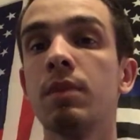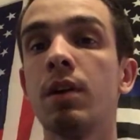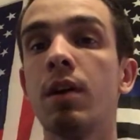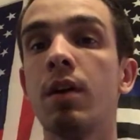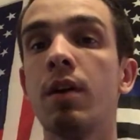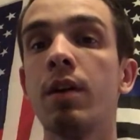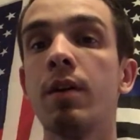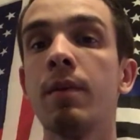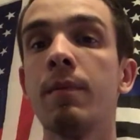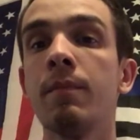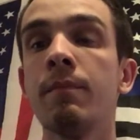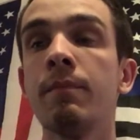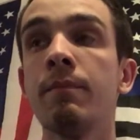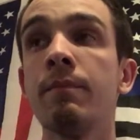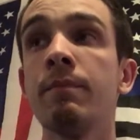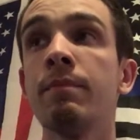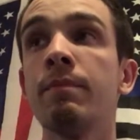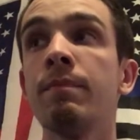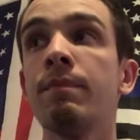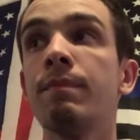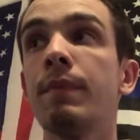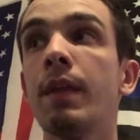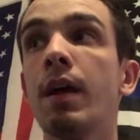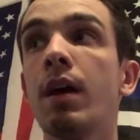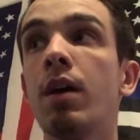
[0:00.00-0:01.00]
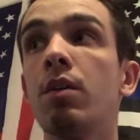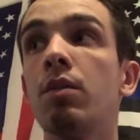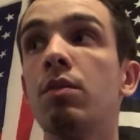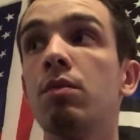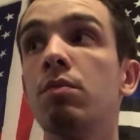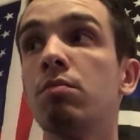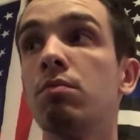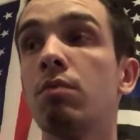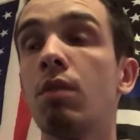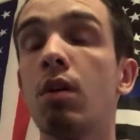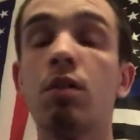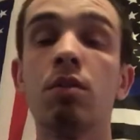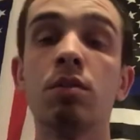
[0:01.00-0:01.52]
Alright. Now,
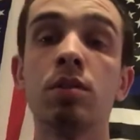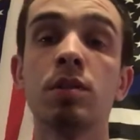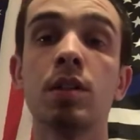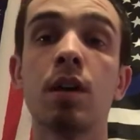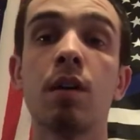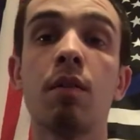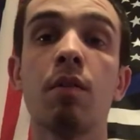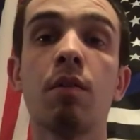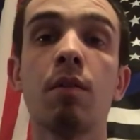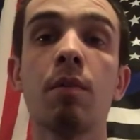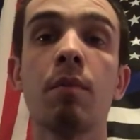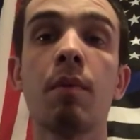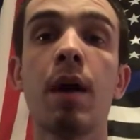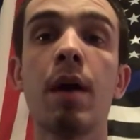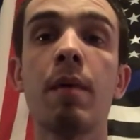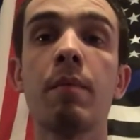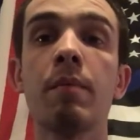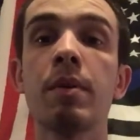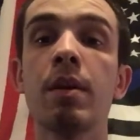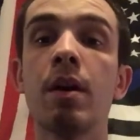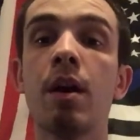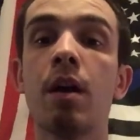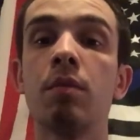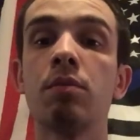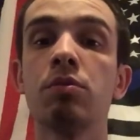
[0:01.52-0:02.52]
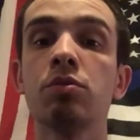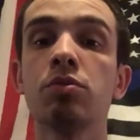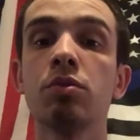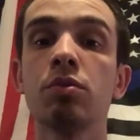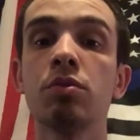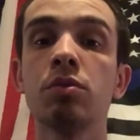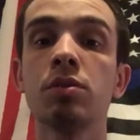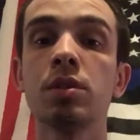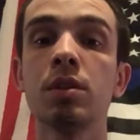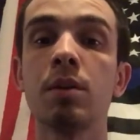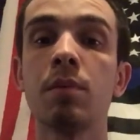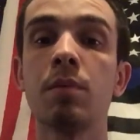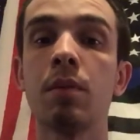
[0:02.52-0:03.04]
are some of them happening? Yeah, I'm
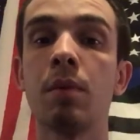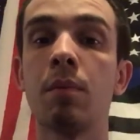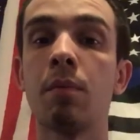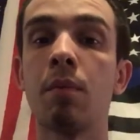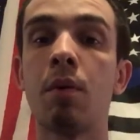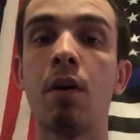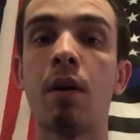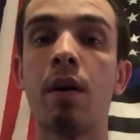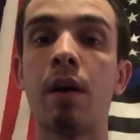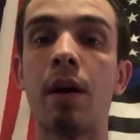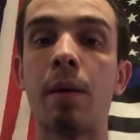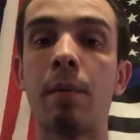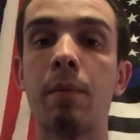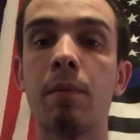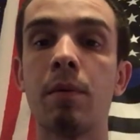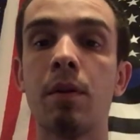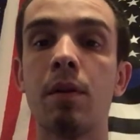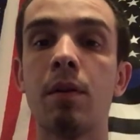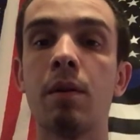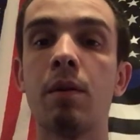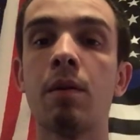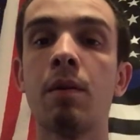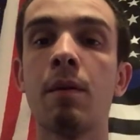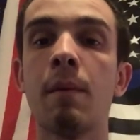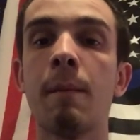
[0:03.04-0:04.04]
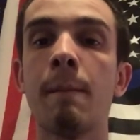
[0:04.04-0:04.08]
sure some of them are happening.